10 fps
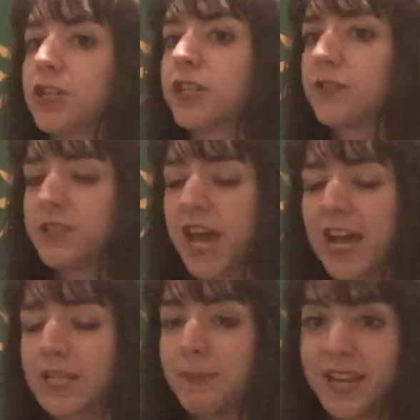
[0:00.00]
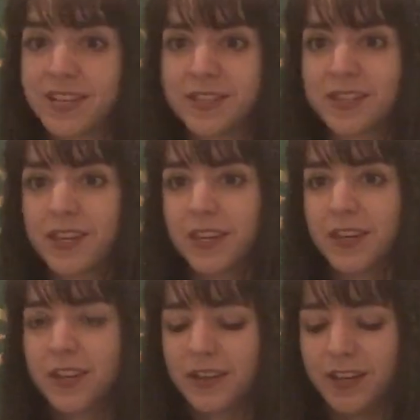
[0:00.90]
our tax base.
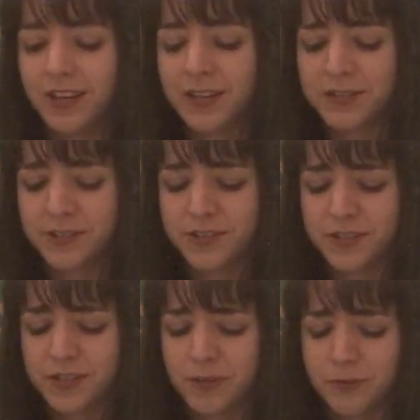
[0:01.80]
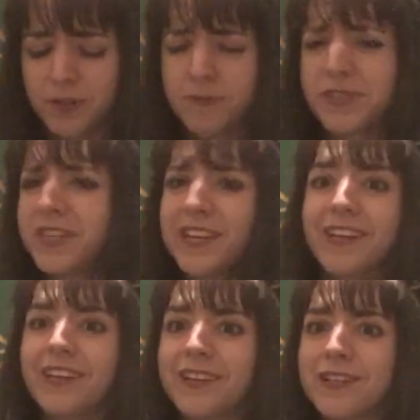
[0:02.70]
And what I'm seeing
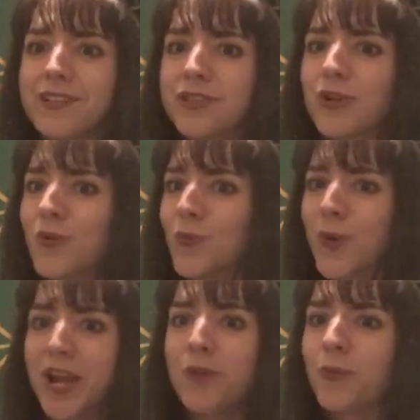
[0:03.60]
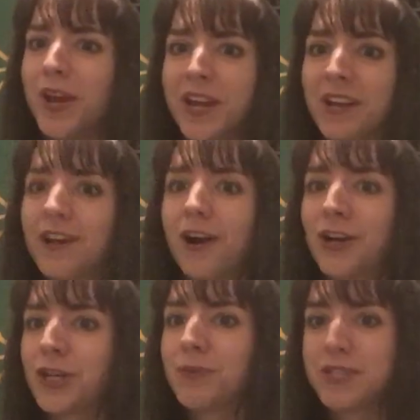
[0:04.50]
is right-wing
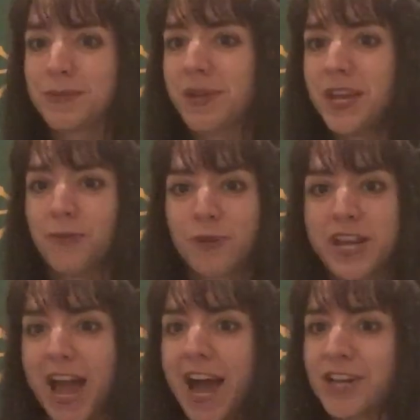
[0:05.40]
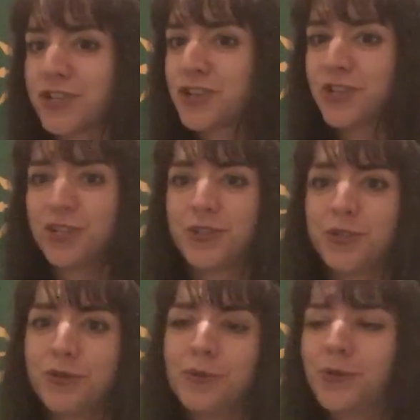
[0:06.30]
arguments being rehashed
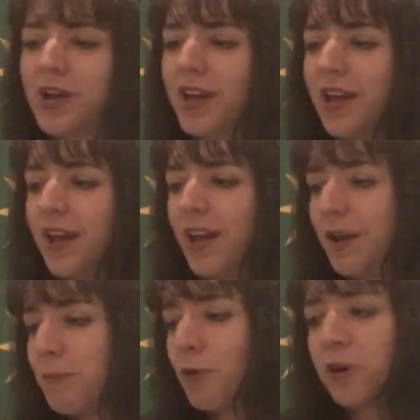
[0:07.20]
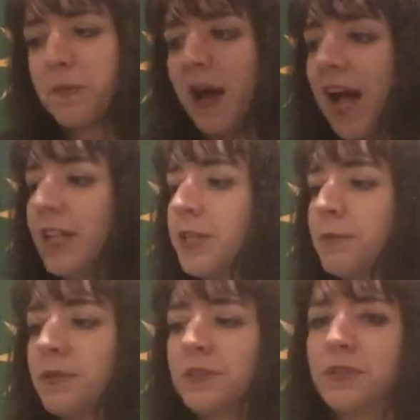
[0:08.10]
into more
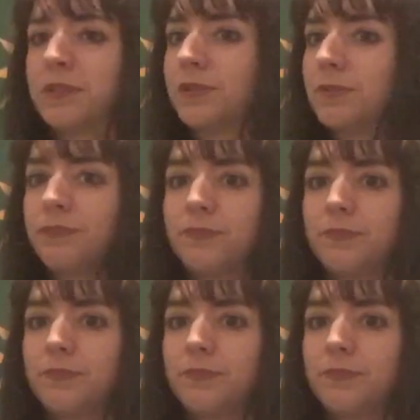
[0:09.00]
palatable